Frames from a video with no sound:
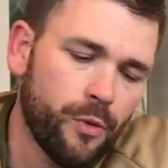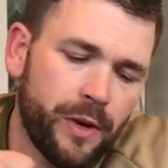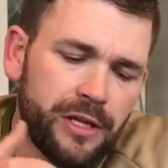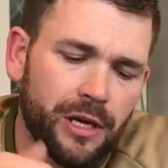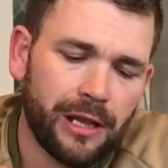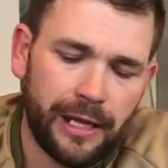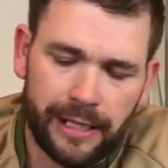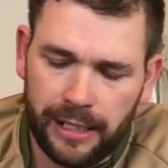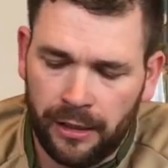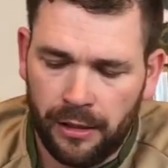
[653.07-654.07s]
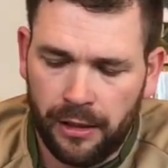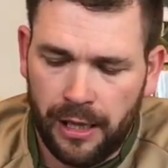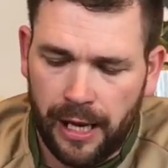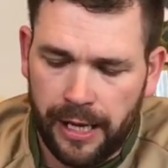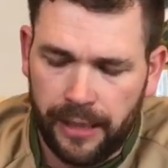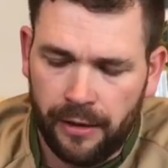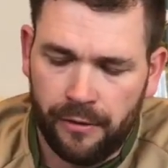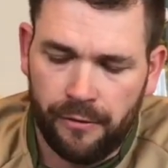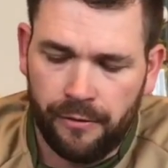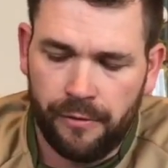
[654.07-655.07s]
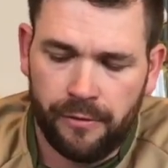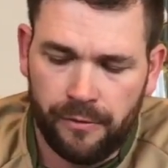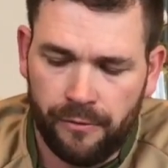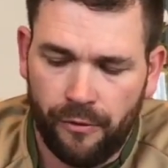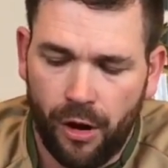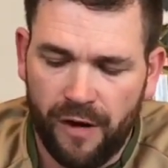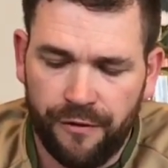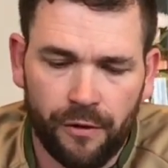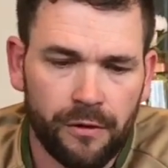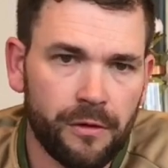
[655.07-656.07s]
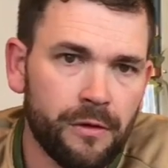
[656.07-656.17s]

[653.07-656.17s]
when you're cleaning a rifle,